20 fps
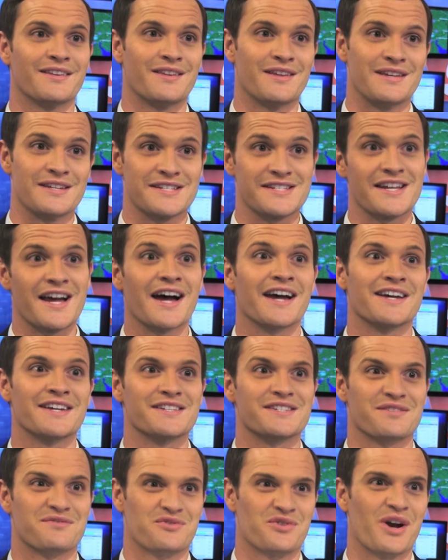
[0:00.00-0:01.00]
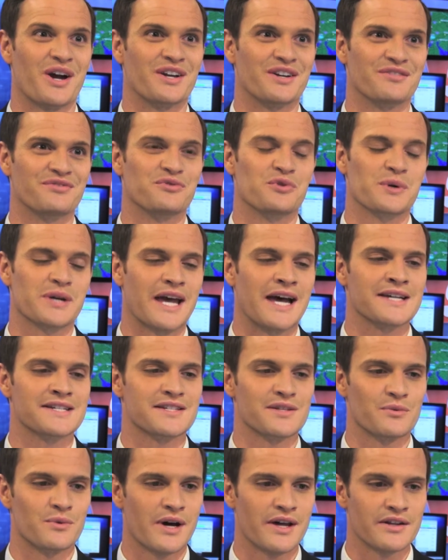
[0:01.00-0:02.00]
the science of trying to
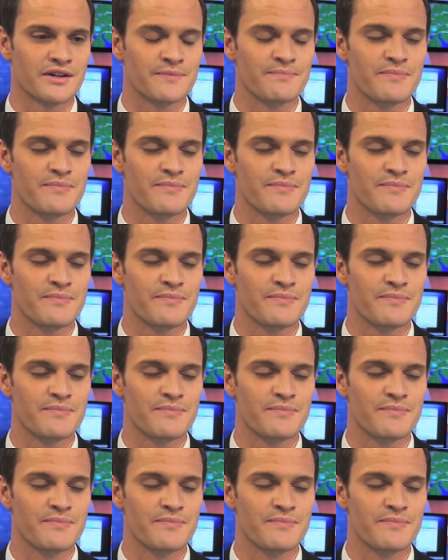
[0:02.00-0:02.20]
forecast the weather.